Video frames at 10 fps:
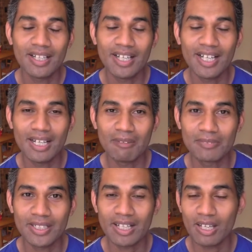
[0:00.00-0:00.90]

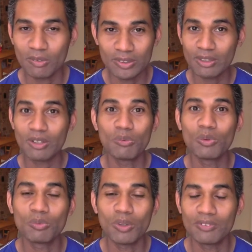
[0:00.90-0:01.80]
that I
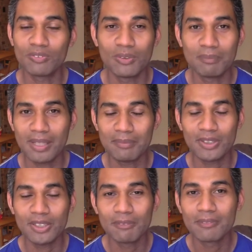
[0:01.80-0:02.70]
would want for a baby
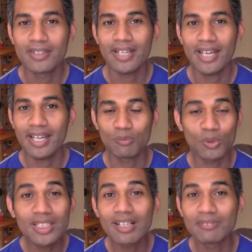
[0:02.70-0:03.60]
girl, and
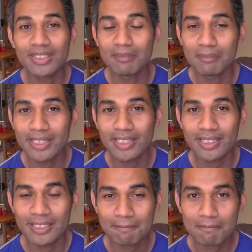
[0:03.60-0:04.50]
we loved it
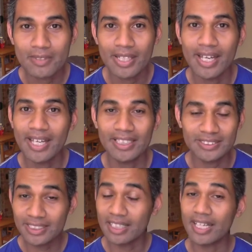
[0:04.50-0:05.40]
immediately, and it
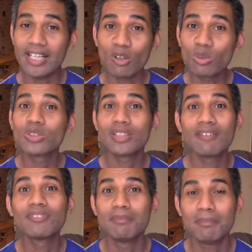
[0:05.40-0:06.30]
stuck. And I also
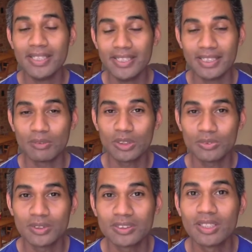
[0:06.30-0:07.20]
loved the meaning, which
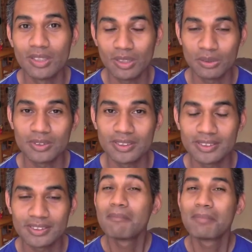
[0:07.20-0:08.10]
was
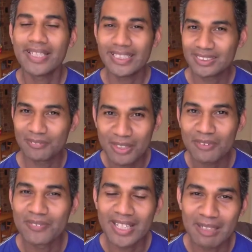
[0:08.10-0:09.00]
lotus. But that's the thing
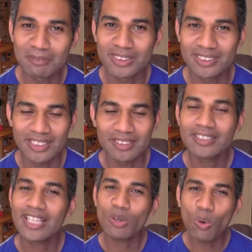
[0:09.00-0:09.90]
with names, isn't it?
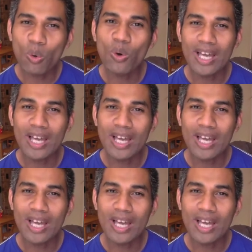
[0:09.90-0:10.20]
They all